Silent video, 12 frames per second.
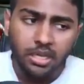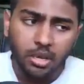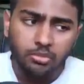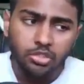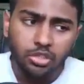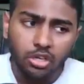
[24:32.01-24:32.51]

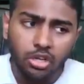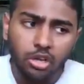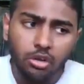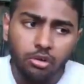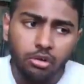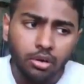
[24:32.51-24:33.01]
I'm just gonna
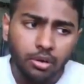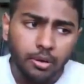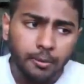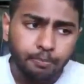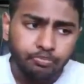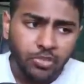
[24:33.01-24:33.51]
go
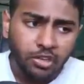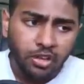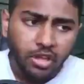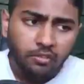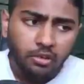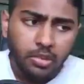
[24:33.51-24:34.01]

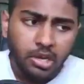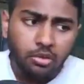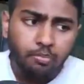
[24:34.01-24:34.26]
from a little